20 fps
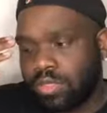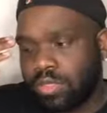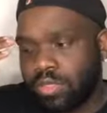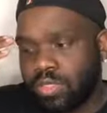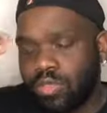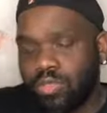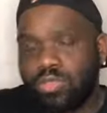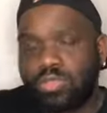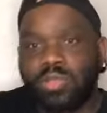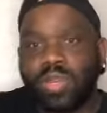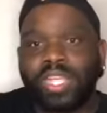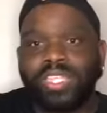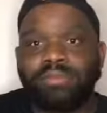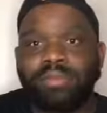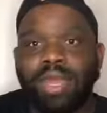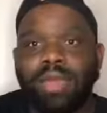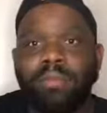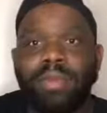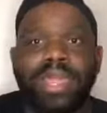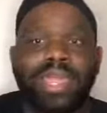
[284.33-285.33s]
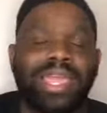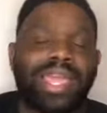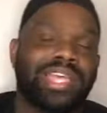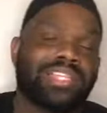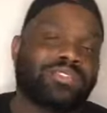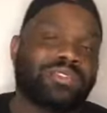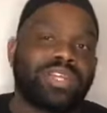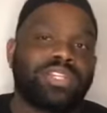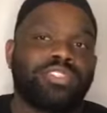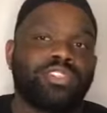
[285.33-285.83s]
you scratch my back, I
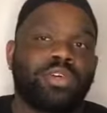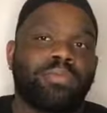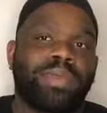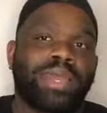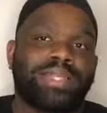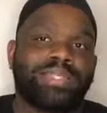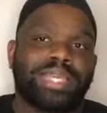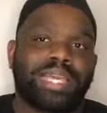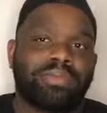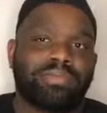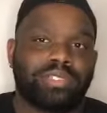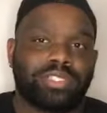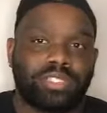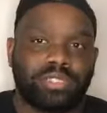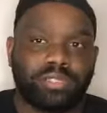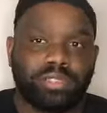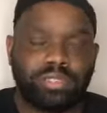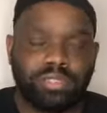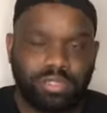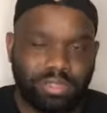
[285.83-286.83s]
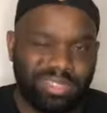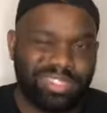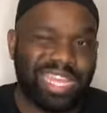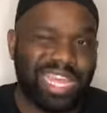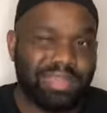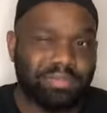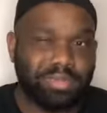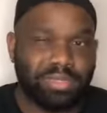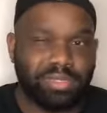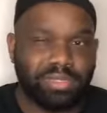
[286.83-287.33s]
scratch your back type
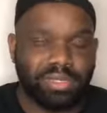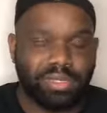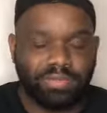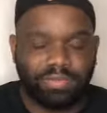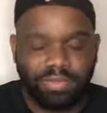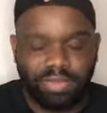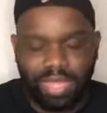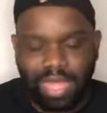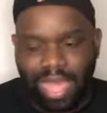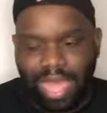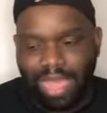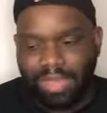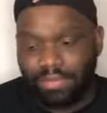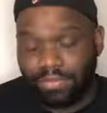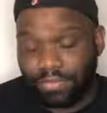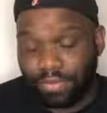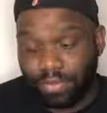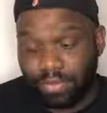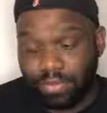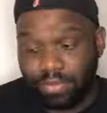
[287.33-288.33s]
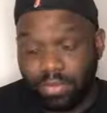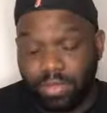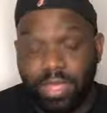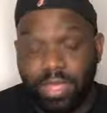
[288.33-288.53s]
type of stuff. I feel.